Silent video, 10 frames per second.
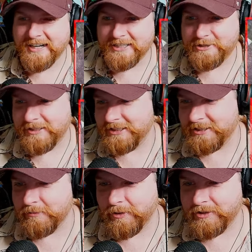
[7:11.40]

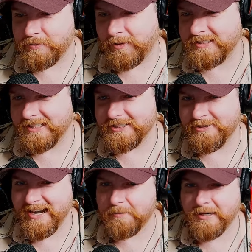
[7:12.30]
traditional motorsports on
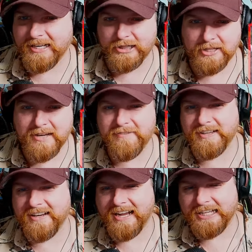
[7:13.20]
track, but I love
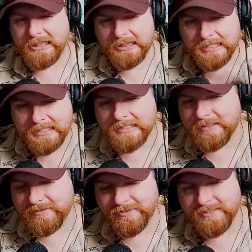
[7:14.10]
it. I
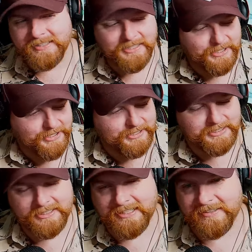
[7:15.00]
love this
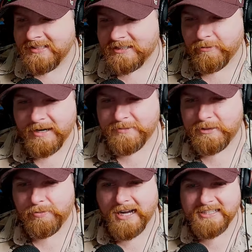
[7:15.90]
stuff. That's why I'm
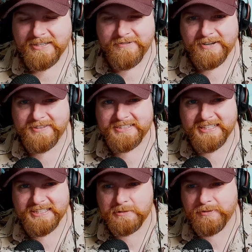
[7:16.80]
surprised I've never
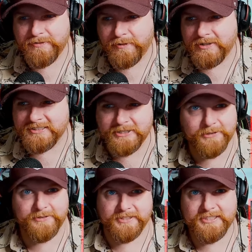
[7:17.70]
seen this before
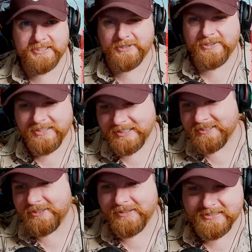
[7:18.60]
until this year, like
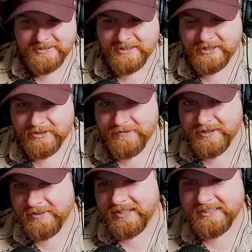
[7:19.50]
until I saw another video like